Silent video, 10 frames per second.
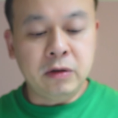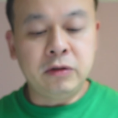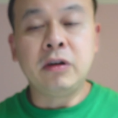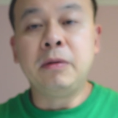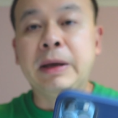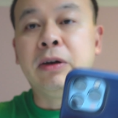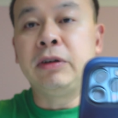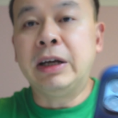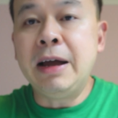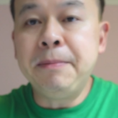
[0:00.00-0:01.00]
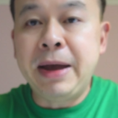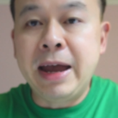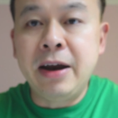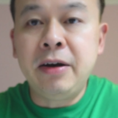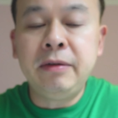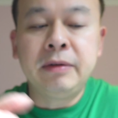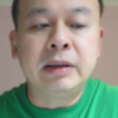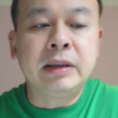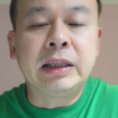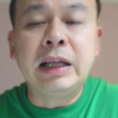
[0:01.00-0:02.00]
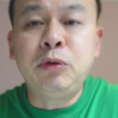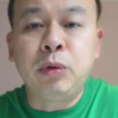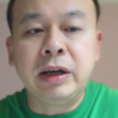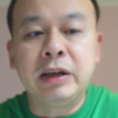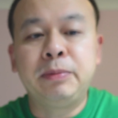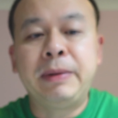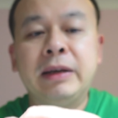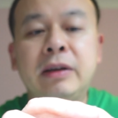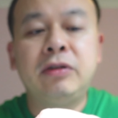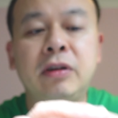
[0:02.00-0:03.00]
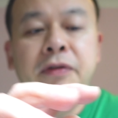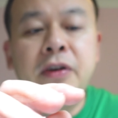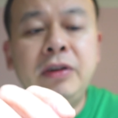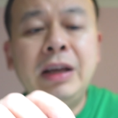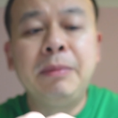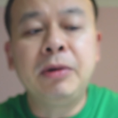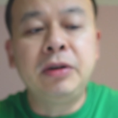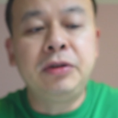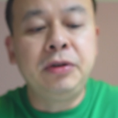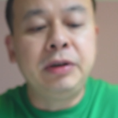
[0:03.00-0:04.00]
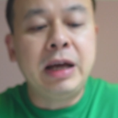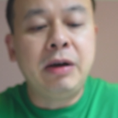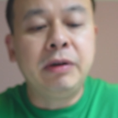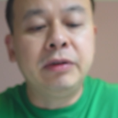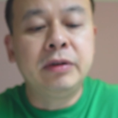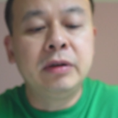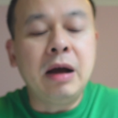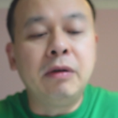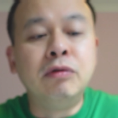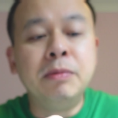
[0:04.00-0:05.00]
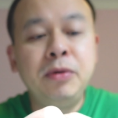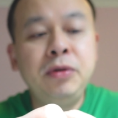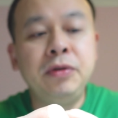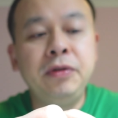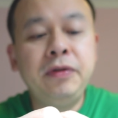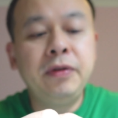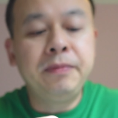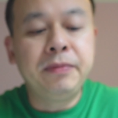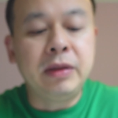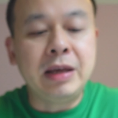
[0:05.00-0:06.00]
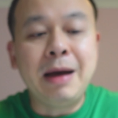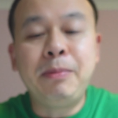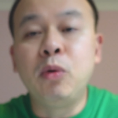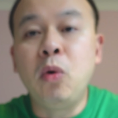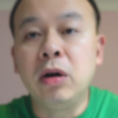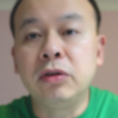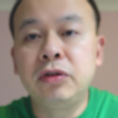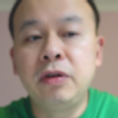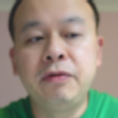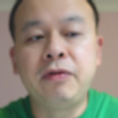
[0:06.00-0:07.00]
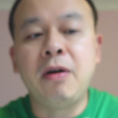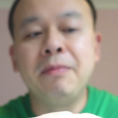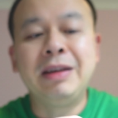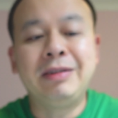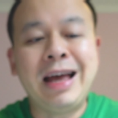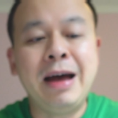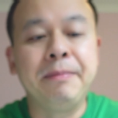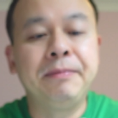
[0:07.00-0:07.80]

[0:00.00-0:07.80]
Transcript: So because I can't pair, that's what I expected. So the first thing I'm going to do now is remove the Apple Watch from this app.